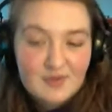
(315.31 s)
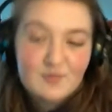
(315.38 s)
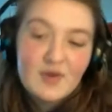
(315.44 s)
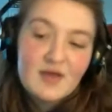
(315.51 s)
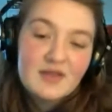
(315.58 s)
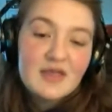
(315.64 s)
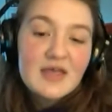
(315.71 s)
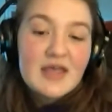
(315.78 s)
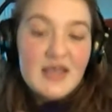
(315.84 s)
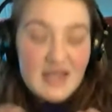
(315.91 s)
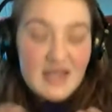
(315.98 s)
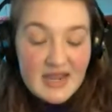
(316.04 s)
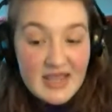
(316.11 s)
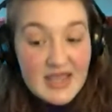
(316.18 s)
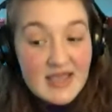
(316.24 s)
Well,
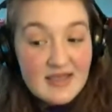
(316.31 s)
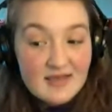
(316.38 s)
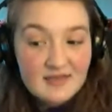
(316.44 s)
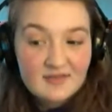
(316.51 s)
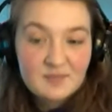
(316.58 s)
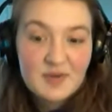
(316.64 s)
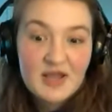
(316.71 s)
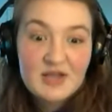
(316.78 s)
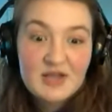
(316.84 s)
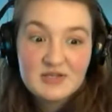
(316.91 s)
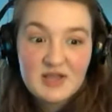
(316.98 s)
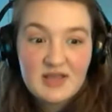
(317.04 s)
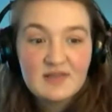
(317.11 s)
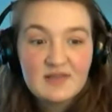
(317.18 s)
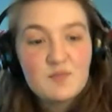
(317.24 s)
it is, but
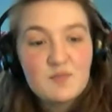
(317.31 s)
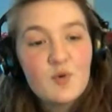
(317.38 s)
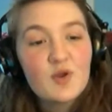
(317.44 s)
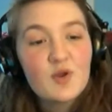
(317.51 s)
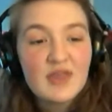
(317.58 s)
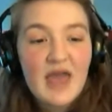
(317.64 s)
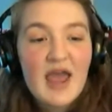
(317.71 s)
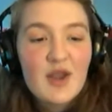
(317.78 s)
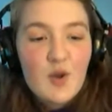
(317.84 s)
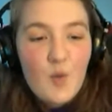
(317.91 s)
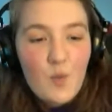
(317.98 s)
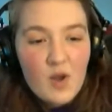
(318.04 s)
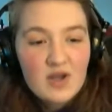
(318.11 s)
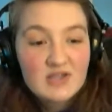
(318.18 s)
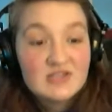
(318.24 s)
it's more like I don't
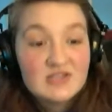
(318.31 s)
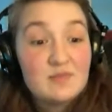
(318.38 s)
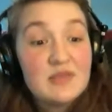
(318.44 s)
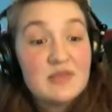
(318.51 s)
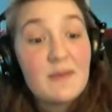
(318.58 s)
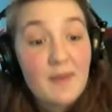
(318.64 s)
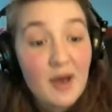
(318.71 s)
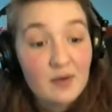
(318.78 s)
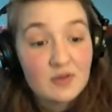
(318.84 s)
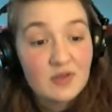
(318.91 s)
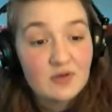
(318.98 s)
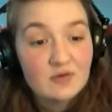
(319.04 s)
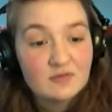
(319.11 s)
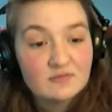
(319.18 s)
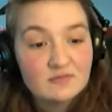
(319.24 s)
want it to be about
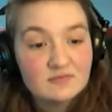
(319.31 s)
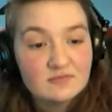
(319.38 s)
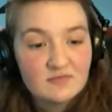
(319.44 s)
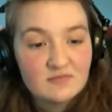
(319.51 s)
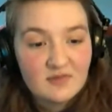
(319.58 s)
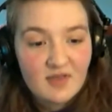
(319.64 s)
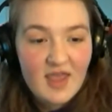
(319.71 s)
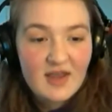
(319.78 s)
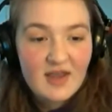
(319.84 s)
you. And